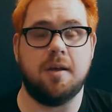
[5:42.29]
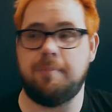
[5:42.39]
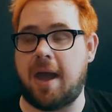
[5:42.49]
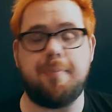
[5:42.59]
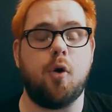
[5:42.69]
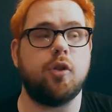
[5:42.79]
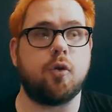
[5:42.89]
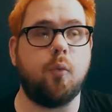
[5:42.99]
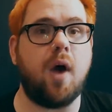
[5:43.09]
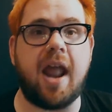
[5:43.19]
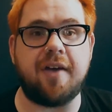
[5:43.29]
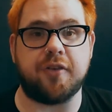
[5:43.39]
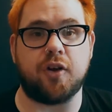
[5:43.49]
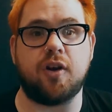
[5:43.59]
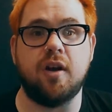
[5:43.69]
bipolar,
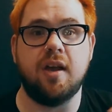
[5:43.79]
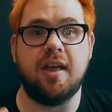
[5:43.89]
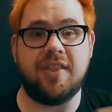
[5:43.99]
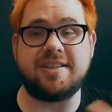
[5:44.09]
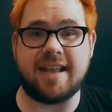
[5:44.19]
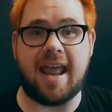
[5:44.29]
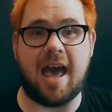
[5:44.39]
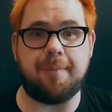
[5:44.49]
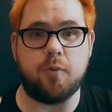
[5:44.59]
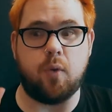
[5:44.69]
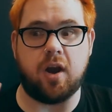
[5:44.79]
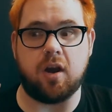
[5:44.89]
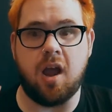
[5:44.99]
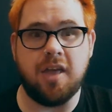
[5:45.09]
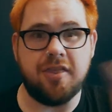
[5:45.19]
whatever, this can happen where